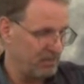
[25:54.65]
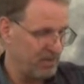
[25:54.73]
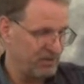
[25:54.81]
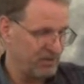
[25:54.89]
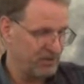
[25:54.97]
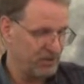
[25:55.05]

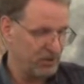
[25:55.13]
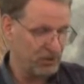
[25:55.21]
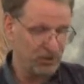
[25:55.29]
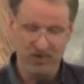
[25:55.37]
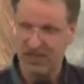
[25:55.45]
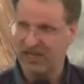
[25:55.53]
but for
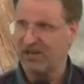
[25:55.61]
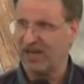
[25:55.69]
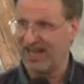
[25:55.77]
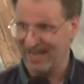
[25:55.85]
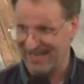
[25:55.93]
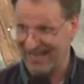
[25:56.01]
Social
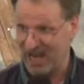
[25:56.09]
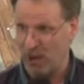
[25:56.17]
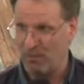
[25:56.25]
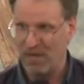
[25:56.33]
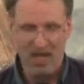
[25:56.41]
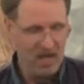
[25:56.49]
Security
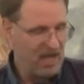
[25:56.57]
income.